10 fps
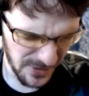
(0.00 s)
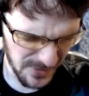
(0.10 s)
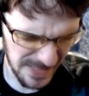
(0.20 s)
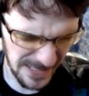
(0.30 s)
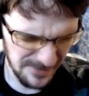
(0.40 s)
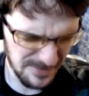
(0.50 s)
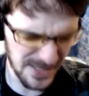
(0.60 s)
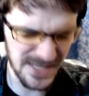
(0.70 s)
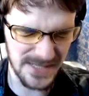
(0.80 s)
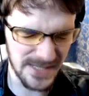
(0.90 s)
go down,
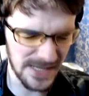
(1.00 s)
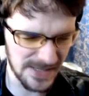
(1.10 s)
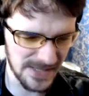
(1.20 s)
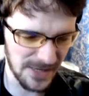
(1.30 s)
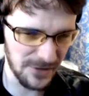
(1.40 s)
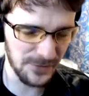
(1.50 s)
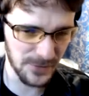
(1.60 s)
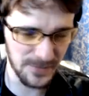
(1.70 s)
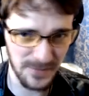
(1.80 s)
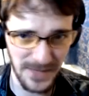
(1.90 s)
but it's necessary
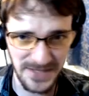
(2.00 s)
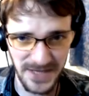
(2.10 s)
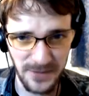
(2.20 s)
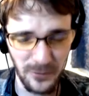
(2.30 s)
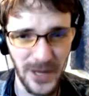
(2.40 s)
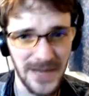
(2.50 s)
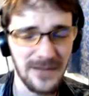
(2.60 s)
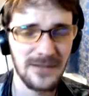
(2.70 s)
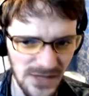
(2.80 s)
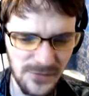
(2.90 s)
for him to maintain weight.
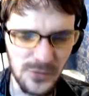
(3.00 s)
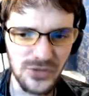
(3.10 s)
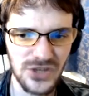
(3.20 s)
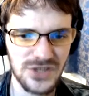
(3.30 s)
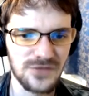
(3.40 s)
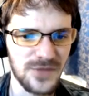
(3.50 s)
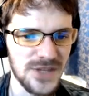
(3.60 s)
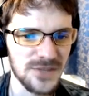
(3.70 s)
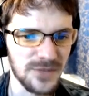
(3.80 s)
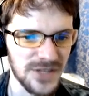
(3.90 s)
If you just
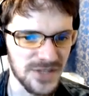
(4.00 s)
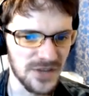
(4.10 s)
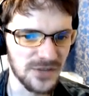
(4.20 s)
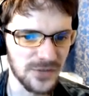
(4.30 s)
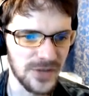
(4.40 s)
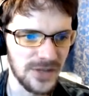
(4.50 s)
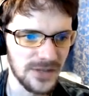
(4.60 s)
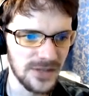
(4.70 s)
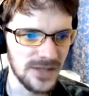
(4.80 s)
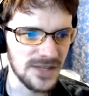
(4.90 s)
feed him when he's hungry,
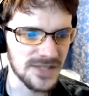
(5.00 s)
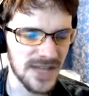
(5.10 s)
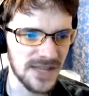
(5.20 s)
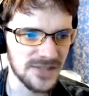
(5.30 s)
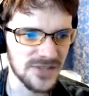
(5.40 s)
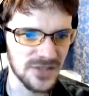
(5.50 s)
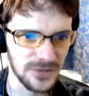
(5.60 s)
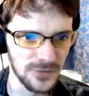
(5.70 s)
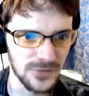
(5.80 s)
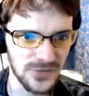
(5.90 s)
he tends to
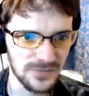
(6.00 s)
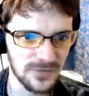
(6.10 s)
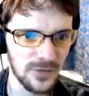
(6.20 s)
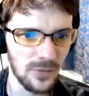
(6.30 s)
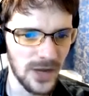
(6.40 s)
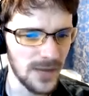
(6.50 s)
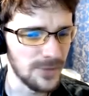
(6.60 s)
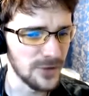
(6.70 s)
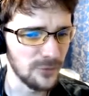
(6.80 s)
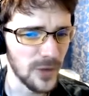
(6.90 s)
lose quite a
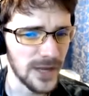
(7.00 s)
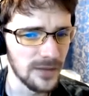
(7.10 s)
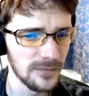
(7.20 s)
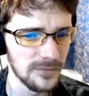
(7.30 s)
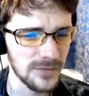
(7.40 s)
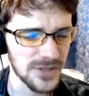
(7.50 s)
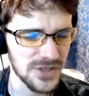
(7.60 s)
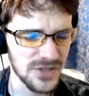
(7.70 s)
bit of weight, which